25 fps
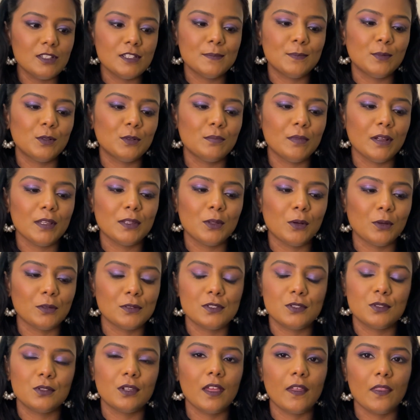just put my
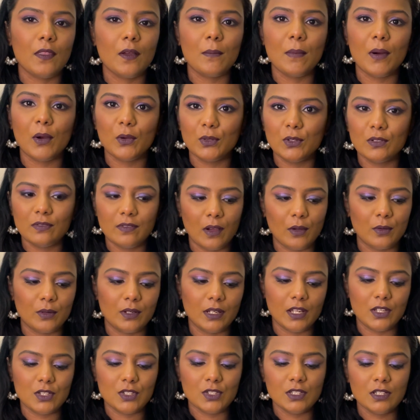thoughts together about the
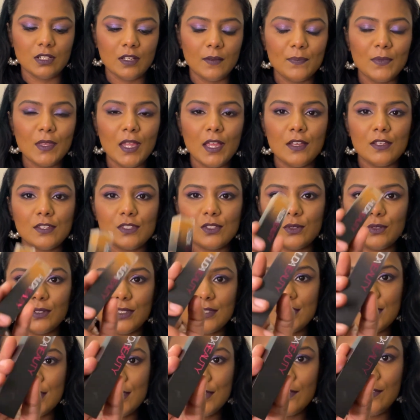foundation. So
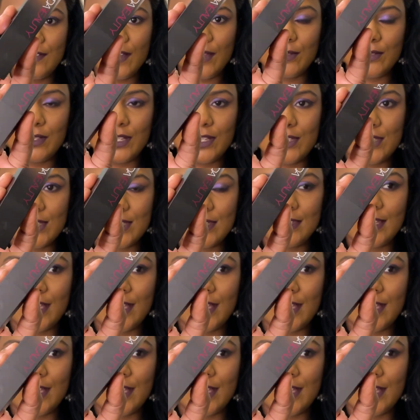this is the foundation